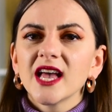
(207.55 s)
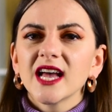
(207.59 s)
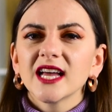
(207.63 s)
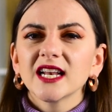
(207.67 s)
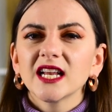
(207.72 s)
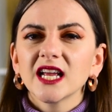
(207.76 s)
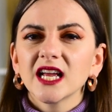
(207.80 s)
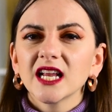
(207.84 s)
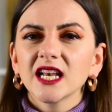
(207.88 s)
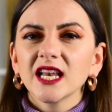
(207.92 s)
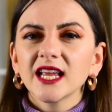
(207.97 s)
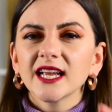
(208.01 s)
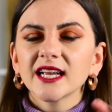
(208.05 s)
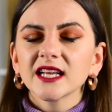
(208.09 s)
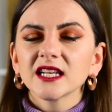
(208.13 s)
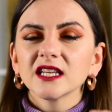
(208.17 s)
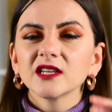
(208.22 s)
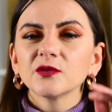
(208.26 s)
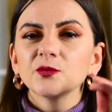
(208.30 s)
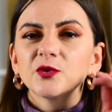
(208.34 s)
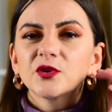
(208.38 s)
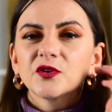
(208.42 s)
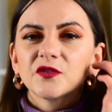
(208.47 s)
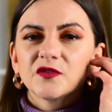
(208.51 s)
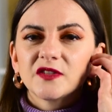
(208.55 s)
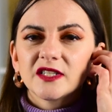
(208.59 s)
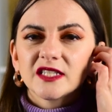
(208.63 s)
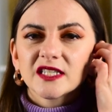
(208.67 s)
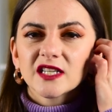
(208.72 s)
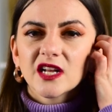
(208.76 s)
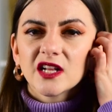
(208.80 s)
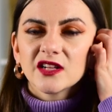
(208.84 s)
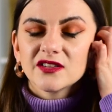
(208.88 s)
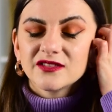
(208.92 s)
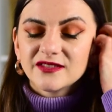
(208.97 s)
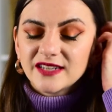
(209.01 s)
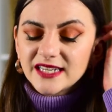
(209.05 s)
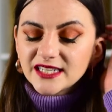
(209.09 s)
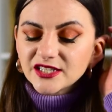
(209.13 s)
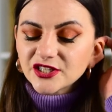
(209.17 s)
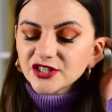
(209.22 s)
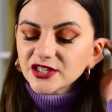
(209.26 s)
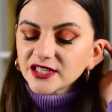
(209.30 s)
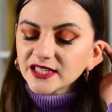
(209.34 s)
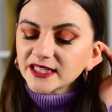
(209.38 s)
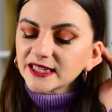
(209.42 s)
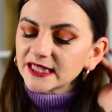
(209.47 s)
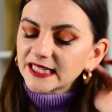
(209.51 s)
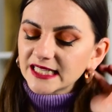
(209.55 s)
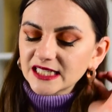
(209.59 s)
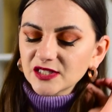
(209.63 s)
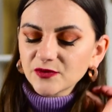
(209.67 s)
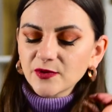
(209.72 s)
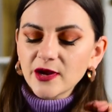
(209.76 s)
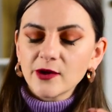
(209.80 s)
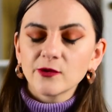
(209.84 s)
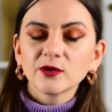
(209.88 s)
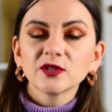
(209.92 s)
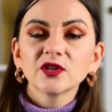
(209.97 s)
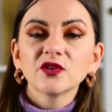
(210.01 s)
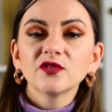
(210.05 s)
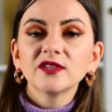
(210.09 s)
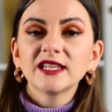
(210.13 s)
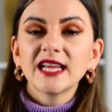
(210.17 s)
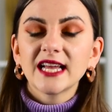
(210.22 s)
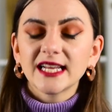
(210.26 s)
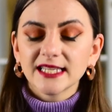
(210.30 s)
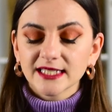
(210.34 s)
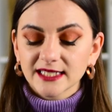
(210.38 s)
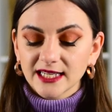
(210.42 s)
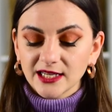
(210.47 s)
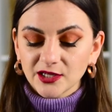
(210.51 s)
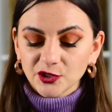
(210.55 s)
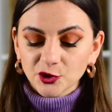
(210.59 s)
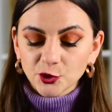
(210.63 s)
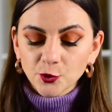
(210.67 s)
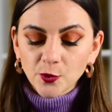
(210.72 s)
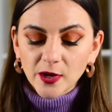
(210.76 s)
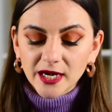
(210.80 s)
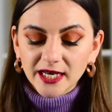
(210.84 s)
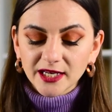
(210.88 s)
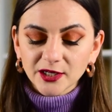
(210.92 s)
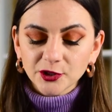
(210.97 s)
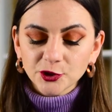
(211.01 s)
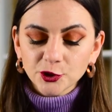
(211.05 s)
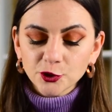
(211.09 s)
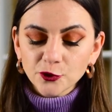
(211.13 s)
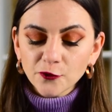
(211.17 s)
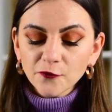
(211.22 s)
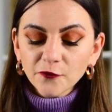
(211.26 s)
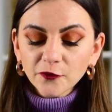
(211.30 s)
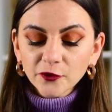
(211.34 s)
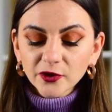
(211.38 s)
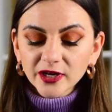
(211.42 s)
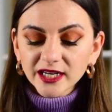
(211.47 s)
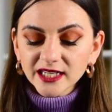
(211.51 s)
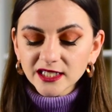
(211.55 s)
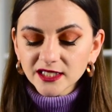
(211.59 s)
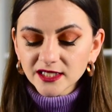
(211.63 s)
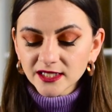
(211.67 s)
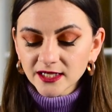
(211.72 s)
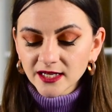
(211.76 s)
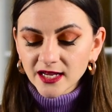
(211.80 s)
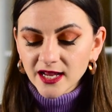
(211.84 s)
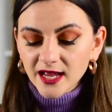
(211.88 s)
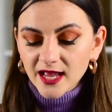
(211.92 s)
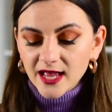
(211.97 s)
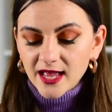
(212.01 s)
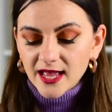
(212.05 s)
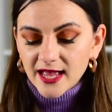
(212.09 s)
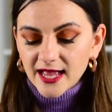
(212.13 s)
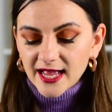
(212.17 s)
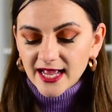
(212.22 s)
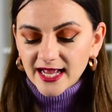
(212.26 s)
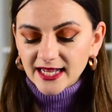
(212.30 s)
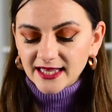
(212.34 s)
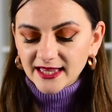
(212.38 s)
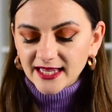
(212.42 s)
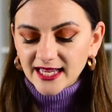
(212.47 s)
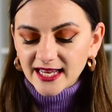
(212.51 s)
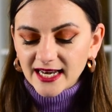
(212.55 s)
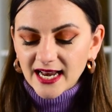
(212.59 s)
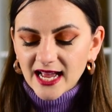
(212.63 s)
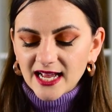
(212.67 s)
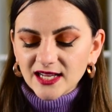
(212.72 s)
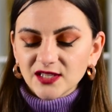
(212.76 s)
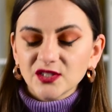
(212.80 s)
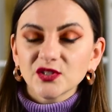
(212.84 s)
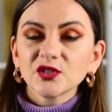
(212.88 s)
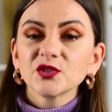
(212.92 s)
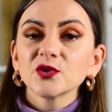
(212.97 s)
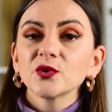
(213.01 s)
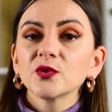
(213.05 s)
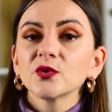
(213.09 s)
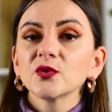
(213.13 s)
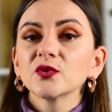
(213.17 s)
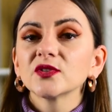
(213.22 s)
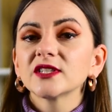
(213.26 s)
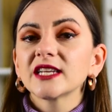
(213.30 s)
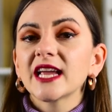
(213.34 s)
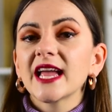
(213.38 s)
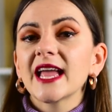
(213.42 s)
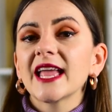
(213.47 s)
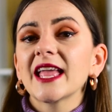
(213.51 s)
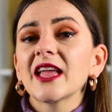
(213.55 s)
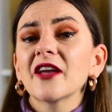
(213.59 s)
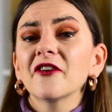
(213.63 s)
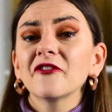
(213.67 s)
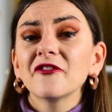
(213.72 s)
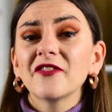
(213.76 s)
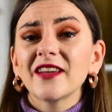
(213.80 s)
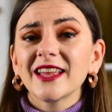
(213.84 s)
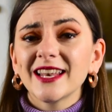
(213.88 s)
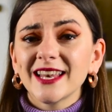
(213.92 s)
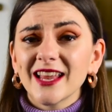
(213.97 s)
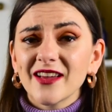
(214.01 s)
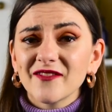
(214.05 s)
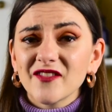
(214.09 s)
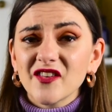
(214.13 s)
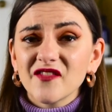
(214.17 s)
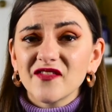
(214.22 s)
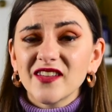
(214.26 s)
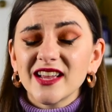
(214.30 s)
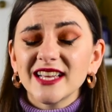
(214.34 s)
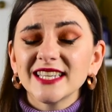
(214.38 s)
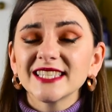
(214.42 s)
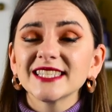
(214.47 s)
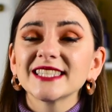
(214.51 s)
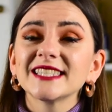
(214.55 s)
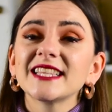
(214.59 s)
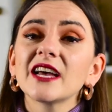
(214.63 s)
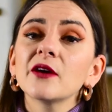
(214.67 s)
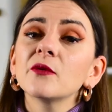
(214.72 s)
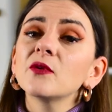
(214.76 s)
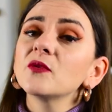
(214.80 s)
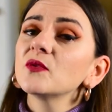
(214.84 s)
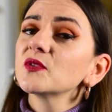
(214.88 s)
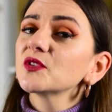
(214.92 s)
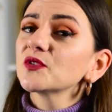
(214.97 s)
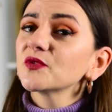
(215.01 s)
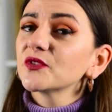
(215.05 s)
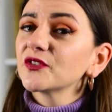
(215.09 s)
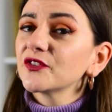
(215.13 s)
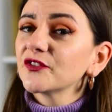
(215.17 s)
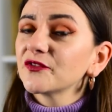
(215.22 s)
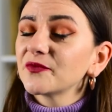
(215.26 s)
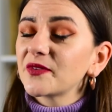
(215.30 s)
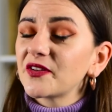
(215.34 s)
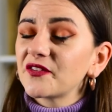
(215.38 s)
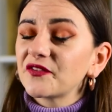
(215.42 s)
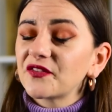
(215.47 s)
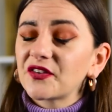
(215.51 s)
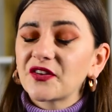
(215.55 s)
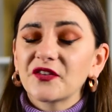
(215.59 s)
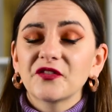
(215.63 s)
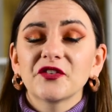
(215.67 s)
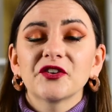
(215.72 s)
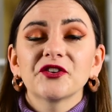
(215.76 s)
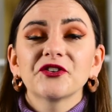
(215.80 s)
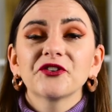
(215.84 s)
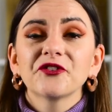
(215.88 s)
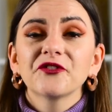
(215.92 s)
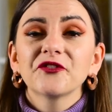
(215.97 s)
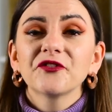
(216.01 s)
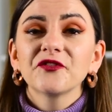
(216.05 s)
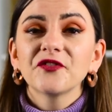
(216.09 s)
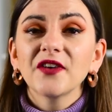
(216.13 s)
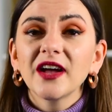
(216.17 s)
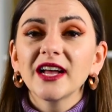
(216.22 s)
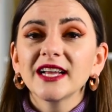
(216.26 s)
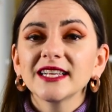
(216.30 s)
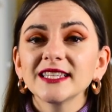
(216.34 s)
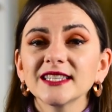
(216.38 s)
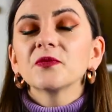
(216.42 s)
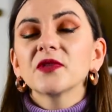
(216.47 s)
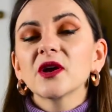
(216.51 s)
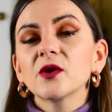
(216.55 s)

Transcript: It had like a little bit of discoloration, that's why I was only asking 22 for it. And then I sold a fat lava vase. That one was one of my favorite finds.